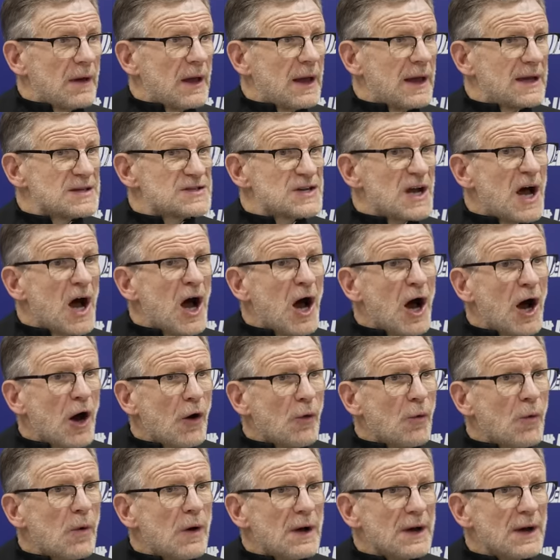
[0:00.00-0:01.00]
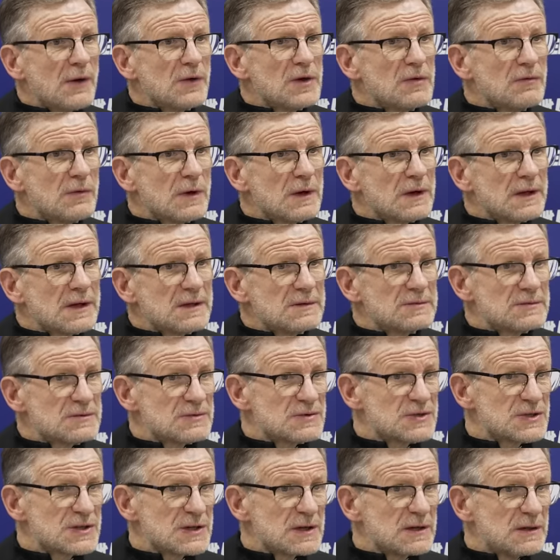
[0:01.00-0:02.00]
As a whole, I only really
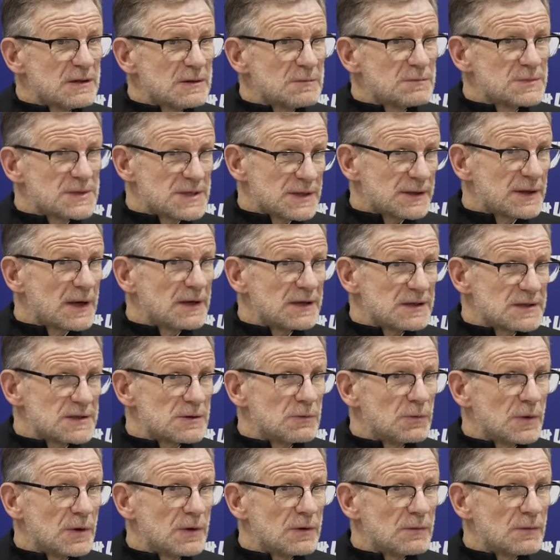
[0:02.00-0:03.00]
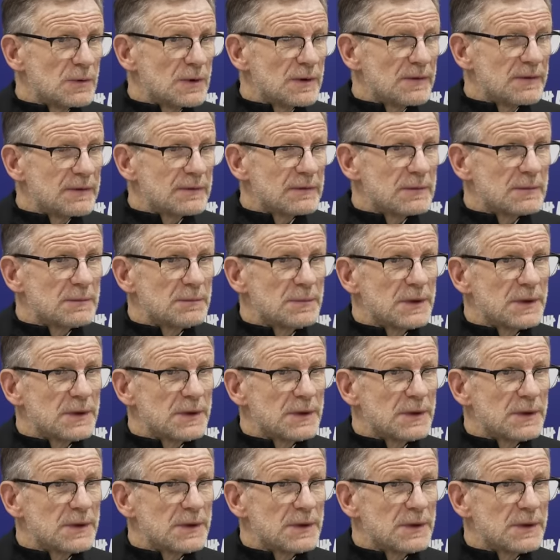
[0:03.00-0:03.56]
seen them today to work with,